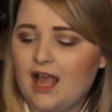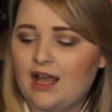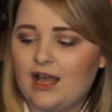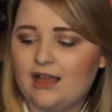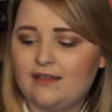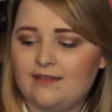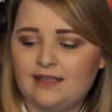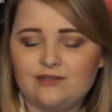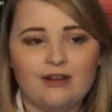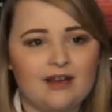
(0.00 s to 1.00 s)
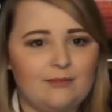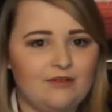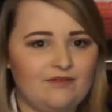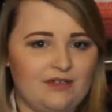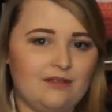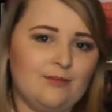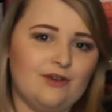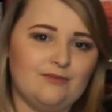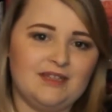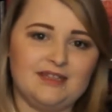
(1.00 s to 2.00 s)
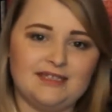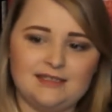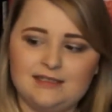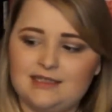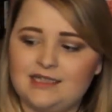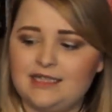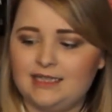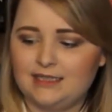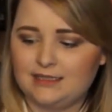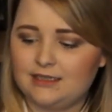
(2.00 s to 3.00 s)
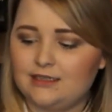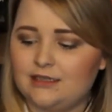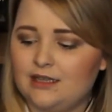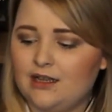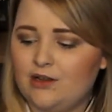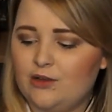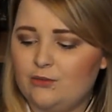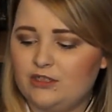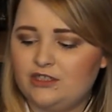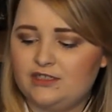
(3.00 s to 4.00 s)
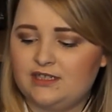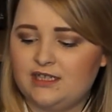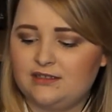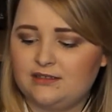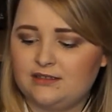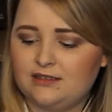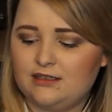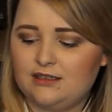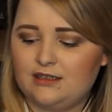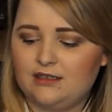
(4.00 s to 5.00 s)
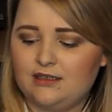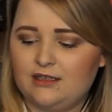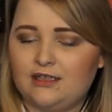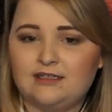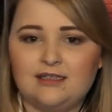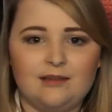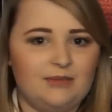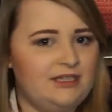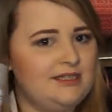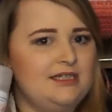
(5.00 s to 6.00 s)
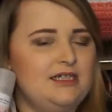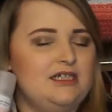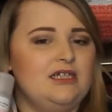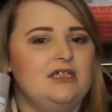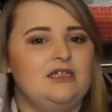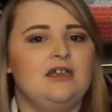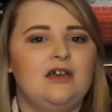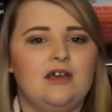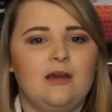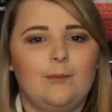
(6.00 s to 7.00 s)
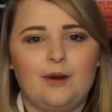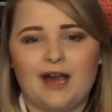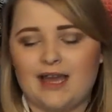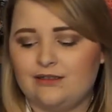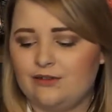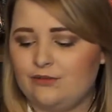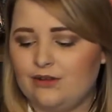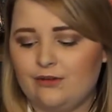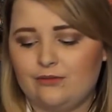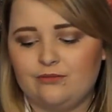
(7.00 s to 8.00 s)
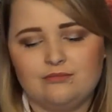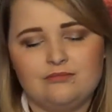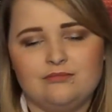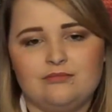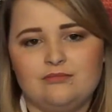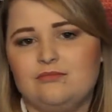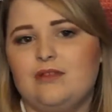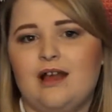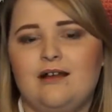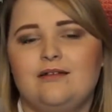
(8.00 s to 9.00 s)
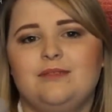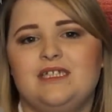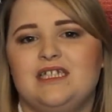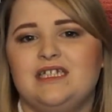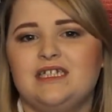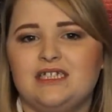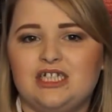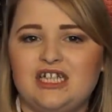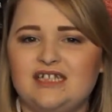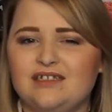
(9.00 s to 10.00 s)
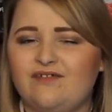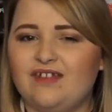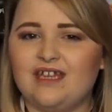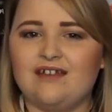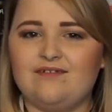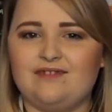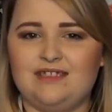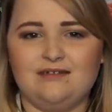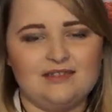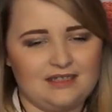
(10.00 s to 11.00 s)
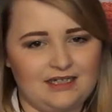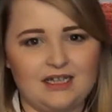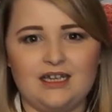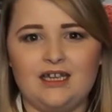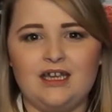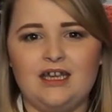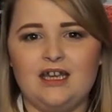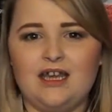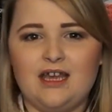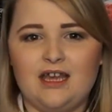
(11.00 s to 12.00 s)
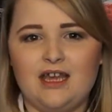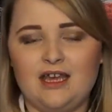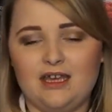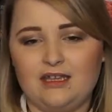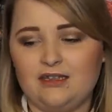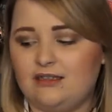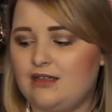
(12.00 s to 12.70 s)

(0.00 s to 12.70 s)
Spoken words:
And this one I'm loving at the moment. This is the Eden, which it says is limited edition, but I don't know how limited edition it is. I feel like I've still seen it in